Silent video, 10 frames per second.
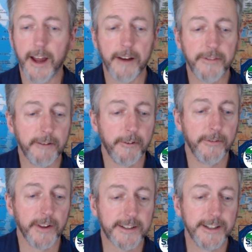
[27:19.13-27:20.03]
that
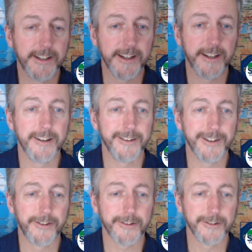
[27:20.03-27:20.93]
reflected in
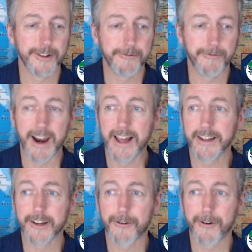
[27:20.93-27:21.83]
the
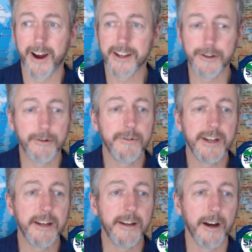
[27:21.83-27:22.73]
rallying cry, "You
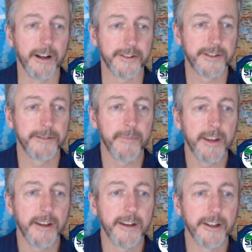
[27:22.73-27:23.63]
need us."
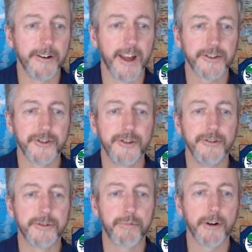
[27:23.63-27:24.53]
International
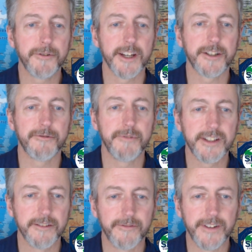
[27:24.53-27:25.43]
students protest
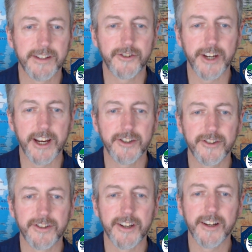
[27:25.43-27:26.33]
recent visa
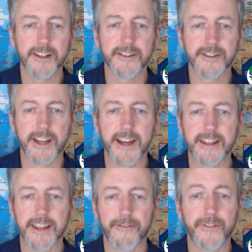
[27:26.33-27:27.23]
changes, say
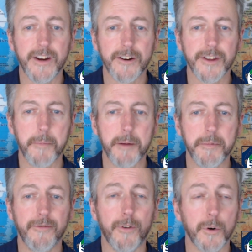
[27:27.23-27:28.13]
they fear they may
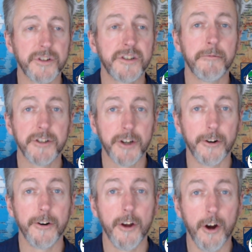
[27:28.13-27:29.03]
be forced to
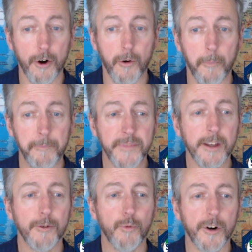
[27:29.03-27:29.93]
return home,
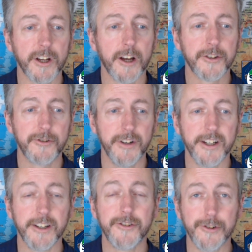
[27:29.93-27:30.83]
warning
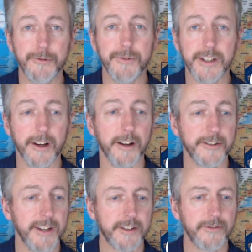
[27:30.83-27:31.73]
Australians, "You need us."
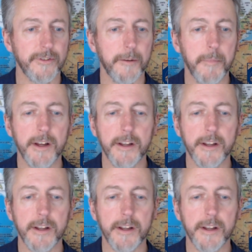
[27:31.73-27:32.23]
And that's from